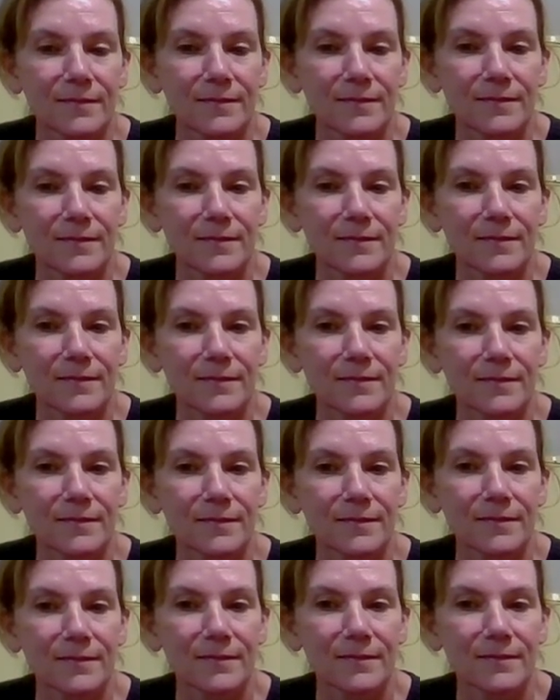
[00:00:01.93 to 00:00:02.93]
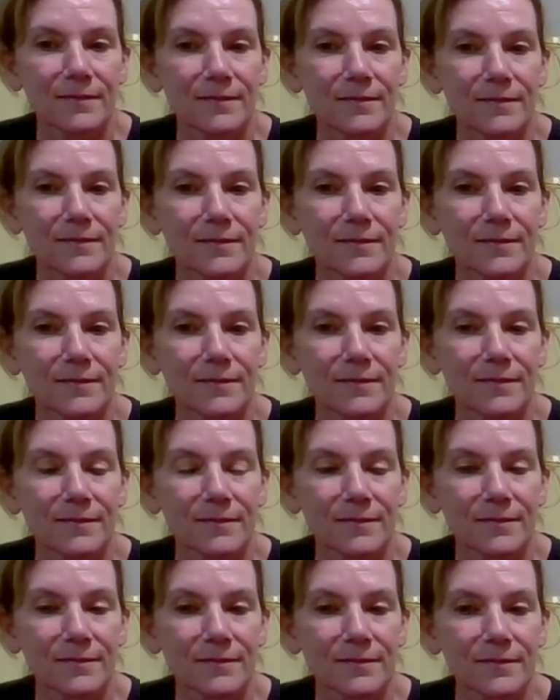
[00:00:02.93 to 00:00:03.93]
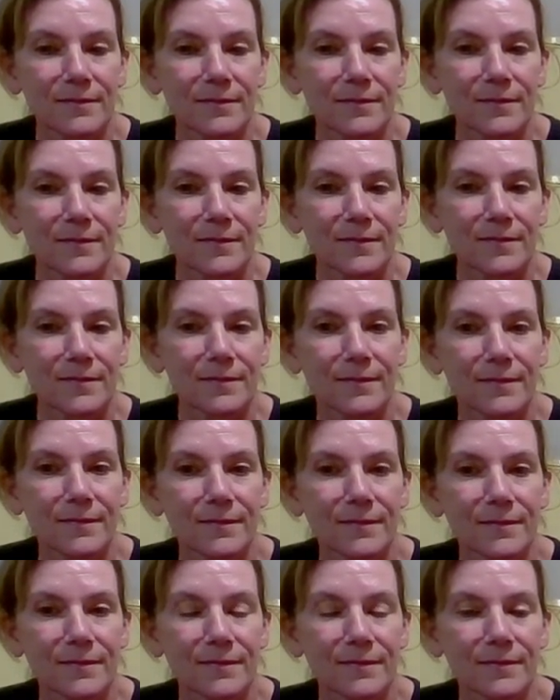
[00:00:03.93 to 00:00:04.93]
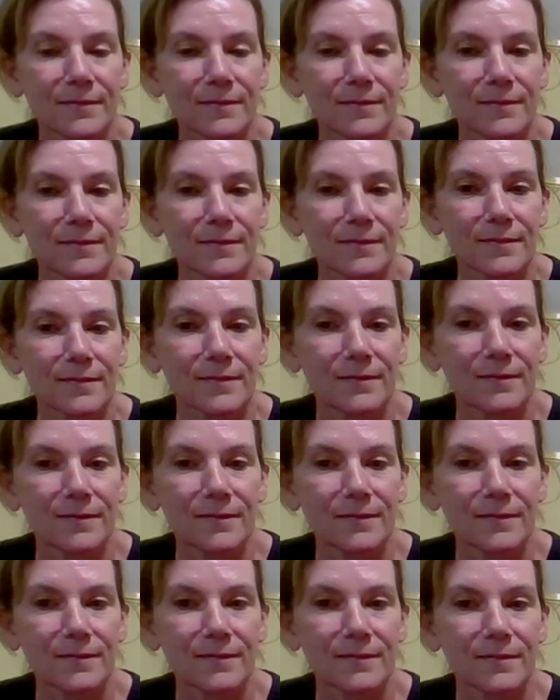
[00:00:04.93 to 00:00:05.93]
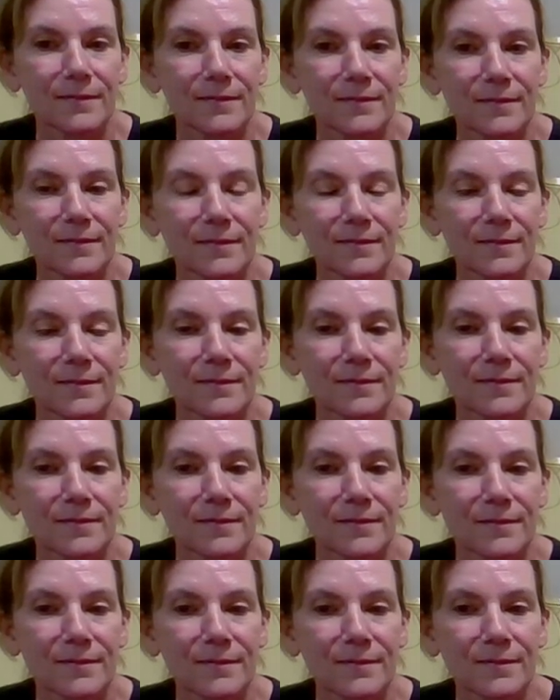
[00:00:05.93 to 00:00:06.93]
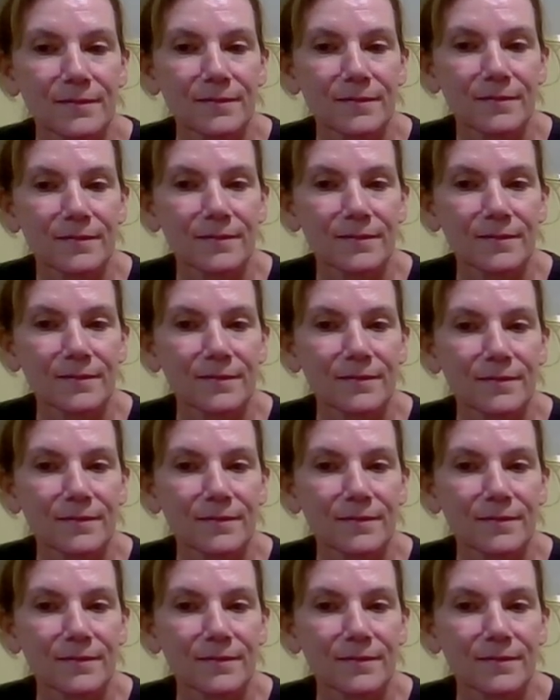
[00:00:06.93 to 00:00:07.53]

The person shown says nothing.